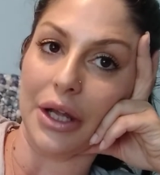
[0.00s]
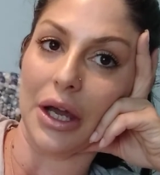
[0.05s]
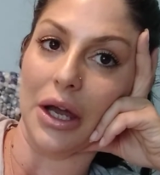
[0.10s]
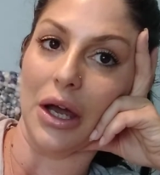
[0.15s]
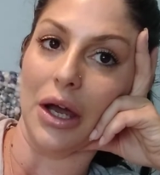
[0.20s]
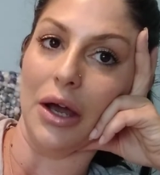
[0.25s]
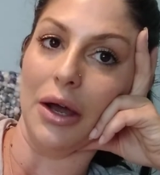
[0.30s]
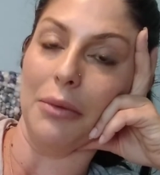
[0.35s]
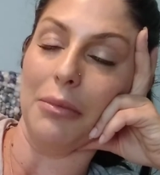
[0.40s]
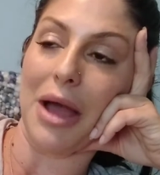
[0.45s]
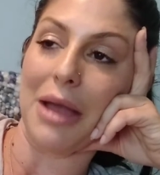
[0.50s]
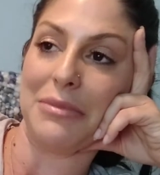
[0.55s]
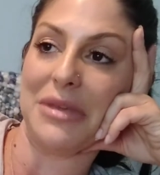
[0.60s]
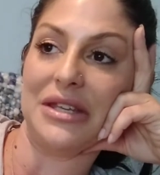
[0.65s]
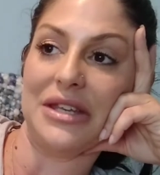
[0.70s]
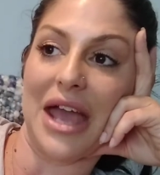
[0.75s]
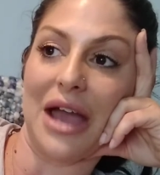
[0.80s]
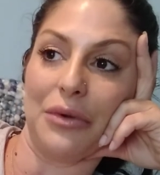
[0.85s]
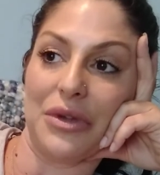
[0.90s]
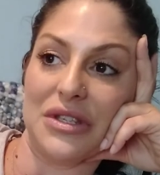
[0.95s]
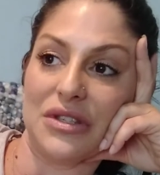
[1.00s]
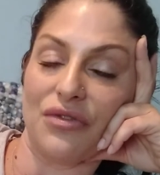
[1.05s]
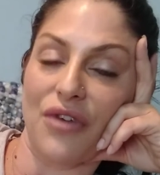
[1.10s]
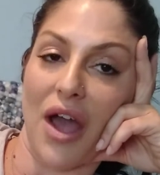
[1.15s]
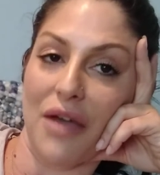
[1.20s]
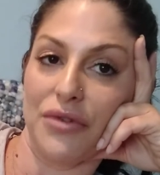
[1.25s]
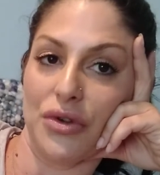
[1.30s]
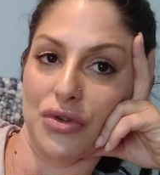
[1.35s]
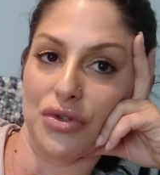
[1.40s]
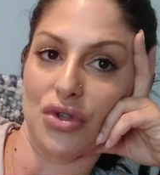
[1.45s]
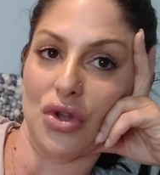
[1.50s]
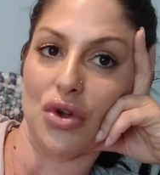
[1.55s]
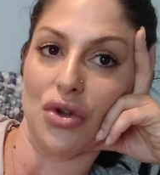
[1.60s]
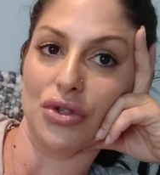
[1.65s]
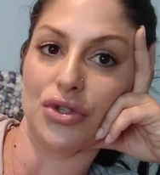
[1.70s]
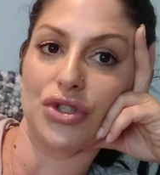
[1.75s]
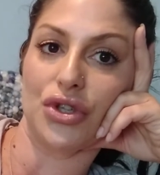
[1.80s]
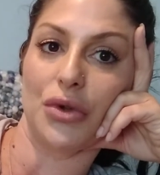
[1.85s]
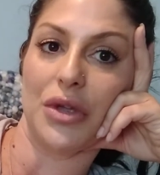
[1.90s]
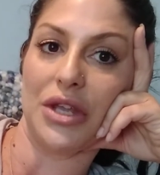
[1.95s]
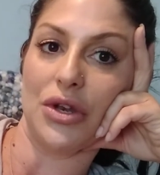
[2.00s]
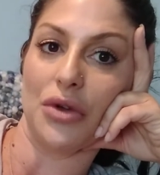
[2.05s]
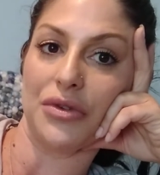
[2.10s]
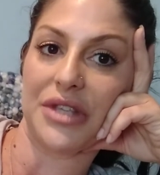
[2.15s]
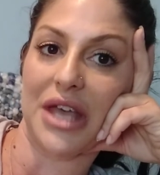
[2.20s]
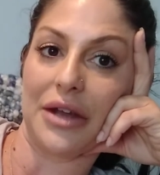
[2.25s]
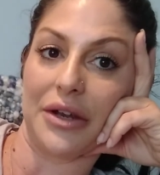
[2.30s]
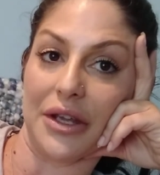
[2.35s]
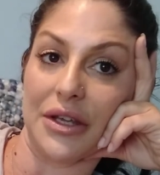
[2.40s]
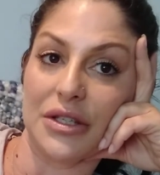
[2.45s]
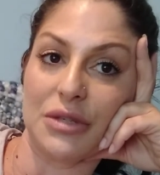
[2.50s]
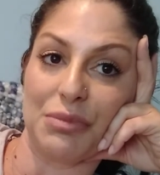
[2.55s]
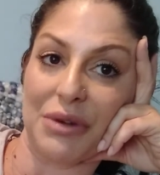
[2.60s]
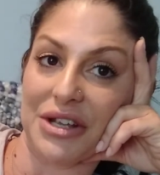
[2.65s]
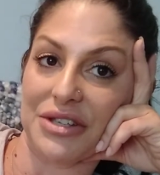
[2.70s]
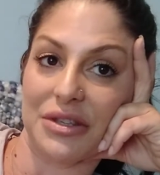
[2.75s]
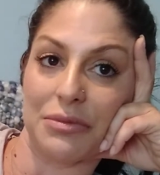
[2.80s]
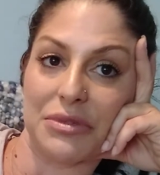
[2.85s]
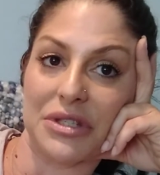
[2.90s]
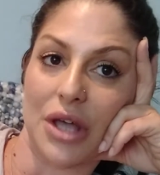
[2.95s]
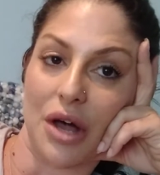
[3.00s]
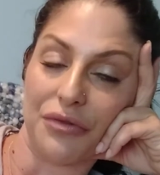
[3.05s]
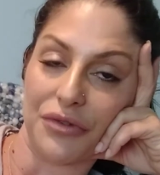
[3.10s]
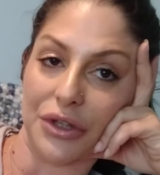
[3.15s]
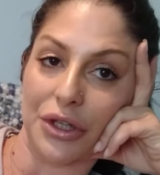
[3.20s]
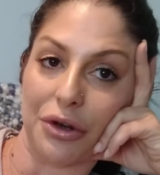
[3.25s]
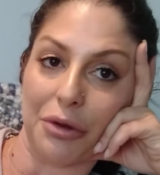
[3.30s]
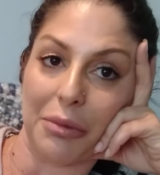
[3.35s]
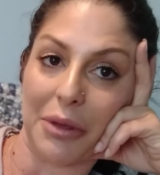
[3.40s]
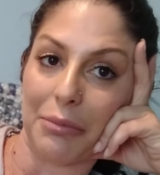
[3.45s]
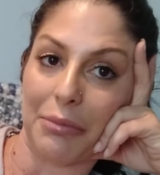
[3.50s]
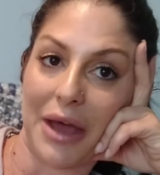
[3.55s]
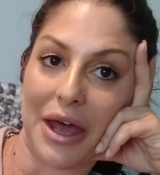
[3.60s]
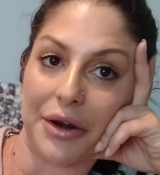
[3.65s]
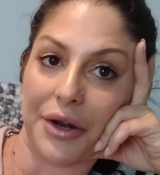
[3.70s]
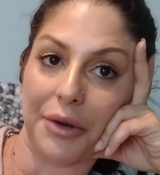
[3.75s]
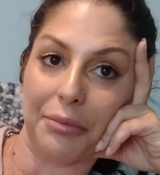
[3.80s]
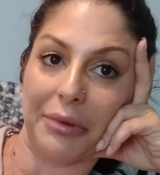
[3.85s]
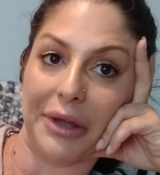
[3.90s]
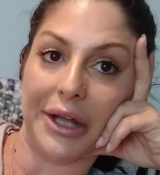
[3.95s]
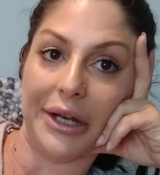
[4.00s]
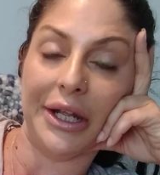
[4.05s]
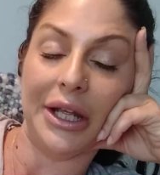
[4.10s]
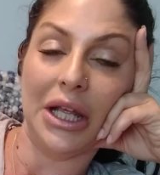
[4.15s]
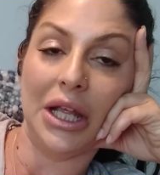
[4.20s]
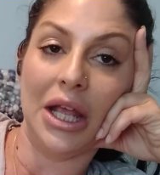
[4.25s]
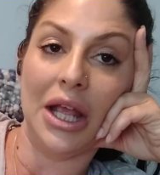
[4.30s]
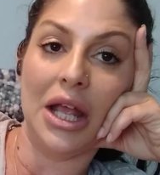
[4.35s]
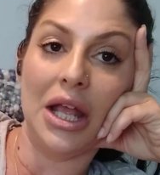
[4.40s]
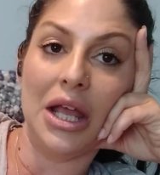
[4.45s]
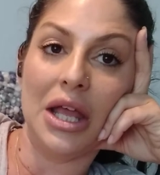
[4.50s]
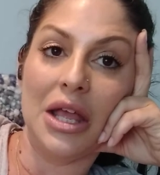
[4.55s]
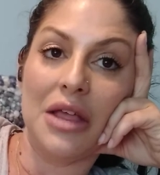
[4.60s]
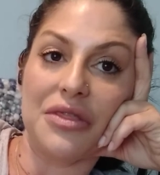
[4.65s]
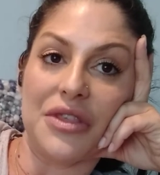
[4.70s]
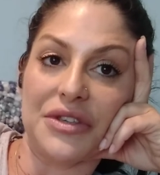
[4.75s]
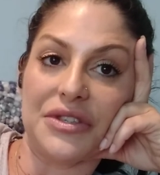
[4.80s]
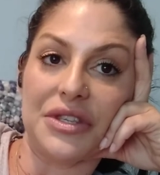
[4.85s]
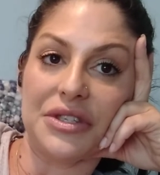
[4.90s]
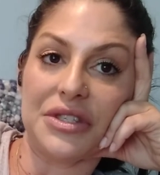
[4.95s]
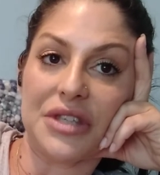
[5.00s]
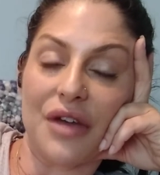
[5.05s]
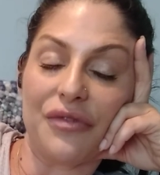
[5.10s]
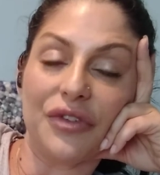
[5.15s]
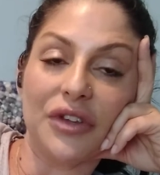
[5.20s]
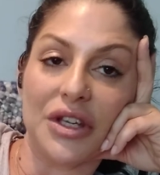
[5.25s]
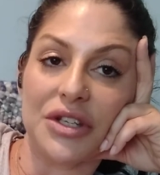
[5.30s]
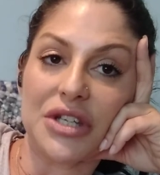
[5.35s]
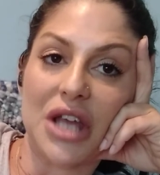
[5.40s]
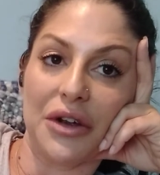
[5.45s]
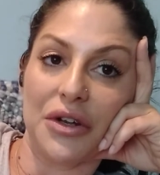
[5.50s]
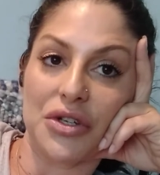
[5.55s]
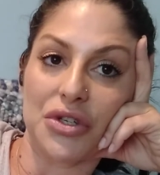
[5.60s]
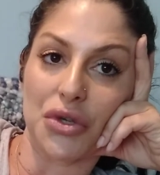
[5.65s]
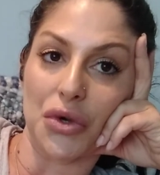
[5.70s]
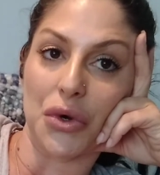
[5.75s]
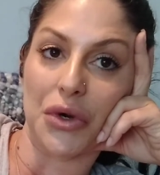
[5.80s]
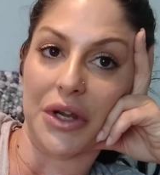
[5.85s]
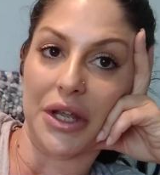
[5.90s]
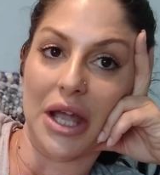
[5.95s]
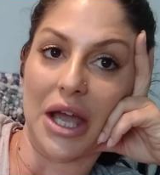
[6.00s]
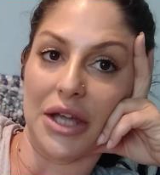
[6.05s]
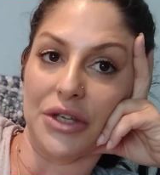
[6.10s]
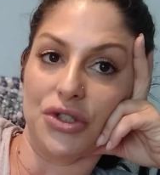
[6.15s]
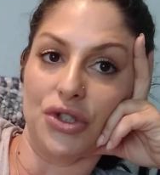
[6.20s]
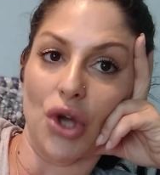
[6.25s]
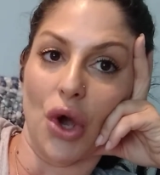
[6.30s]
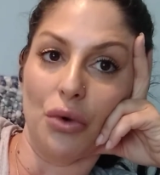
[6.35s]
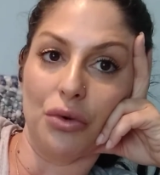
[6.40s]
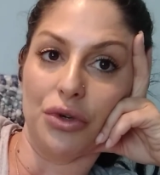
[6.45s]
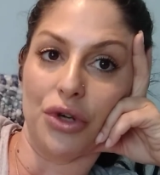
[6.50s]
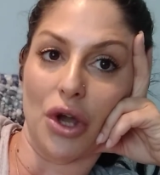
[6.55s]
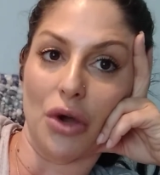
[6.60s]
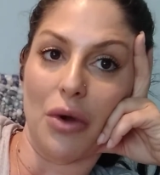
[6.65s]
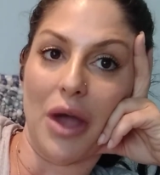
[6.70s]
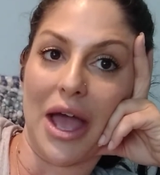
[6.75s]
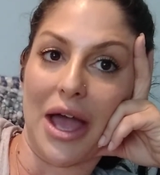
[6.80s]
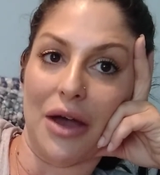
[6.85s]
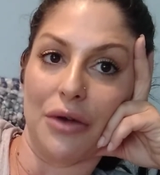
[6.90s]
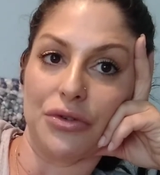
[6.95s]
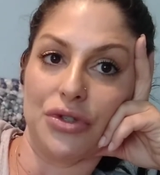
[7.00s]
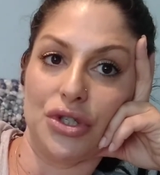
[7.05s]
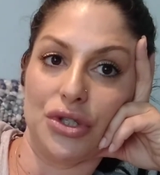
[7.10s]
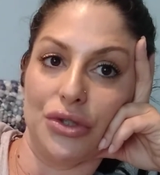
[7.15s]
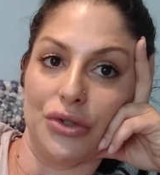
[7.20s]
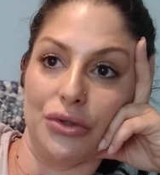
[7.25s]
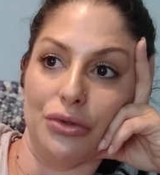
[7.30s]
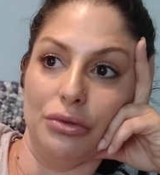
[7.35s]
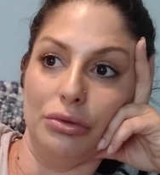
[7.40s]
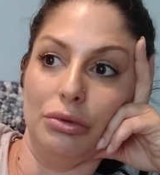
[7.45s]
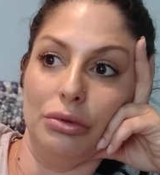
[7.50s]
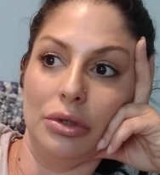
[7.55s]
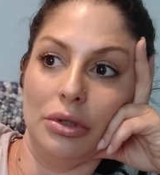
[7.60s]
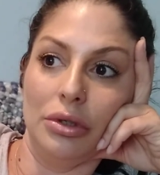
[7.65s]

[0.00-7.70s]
I mean, now he's 5 years old, so he knows how to express himself a little bit better. But this is definitely a territory I don't know how to